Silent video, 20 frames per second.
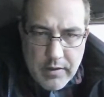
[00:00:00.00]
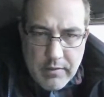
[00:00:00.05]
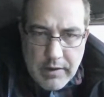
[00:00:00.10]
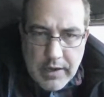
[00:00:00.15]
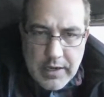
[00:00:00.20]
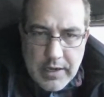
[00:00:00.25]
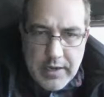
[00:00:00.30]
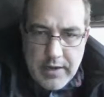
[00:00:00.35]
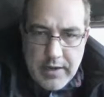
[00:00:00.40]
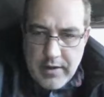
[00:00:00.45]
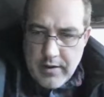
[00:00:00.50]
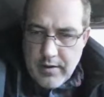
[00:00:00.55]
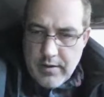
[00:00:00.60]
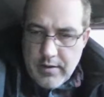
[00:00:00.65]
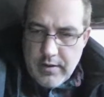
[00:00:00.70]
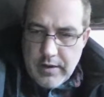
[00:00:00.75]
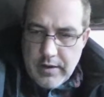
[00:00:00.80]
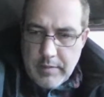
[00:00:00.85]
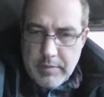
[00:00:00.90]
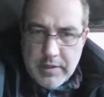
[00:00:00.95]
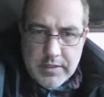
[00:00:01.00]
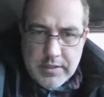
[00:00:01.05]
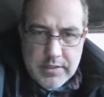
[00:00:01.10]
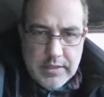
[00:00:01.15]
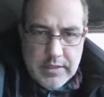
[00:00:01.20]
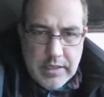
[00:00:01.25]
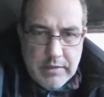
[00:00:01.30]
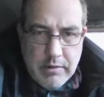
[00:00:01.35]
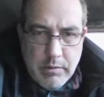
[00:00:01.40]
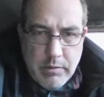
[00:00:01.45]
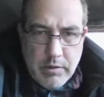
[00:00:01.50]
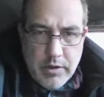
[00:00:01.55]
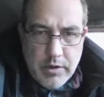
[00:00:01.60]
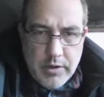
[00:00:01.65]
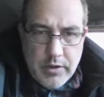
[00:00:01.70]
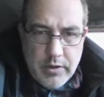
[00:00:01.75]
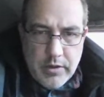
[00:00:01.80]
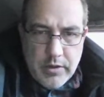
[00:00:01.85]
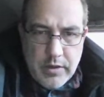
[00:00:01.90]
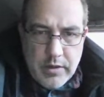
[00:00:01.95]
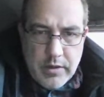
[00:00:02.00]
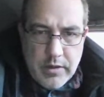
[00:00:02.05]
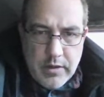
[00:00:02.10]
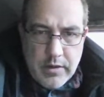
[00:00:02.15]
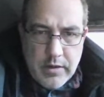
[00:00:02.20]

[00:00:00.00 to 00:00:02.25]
Right here, yep, exactly where I want to do it.